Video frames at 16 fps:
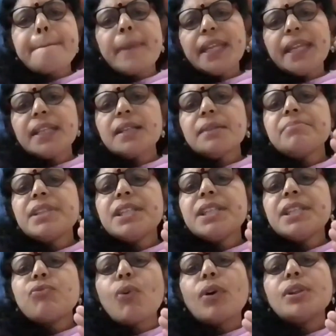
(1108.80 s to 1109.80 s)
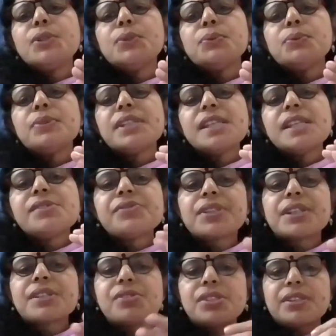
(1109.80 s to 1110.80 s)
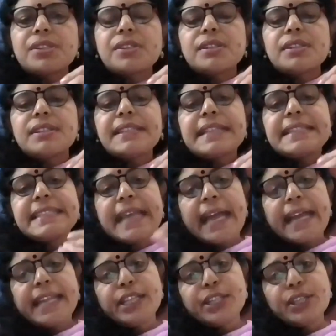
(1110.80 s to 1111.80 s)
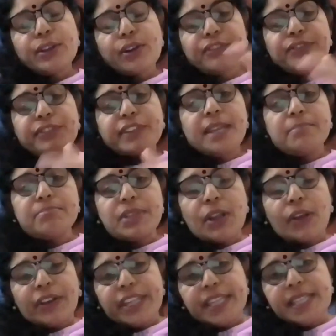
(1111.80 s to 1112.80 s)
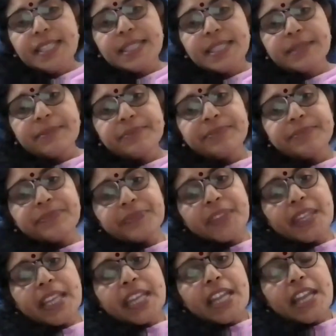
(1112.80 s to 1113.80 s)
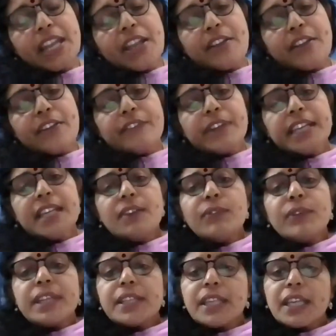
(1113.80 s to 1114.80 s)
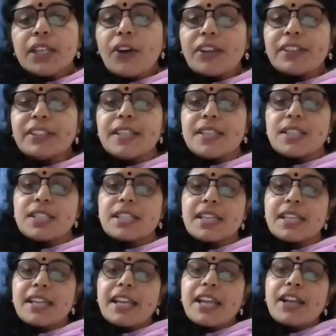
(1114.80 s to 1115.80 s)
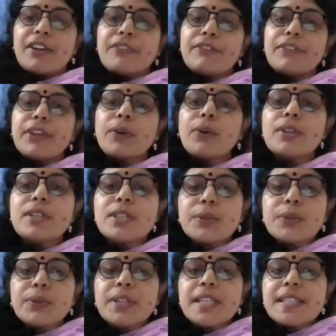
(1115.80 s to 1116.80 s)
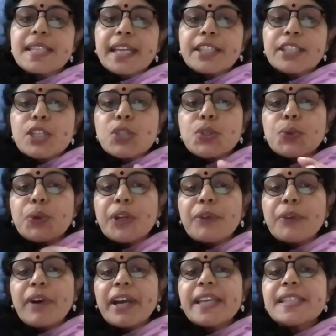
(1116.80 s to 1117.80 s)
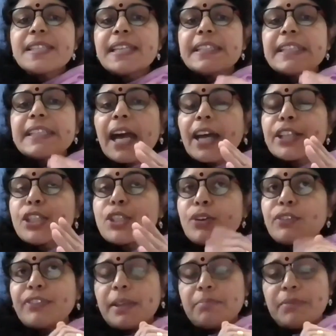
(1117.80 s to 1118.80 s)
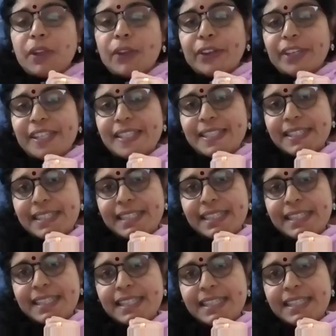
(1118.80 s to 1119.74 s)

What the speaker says: My company wants to restructure the salary of employees. While working on this, we also decided to revise the target of employees.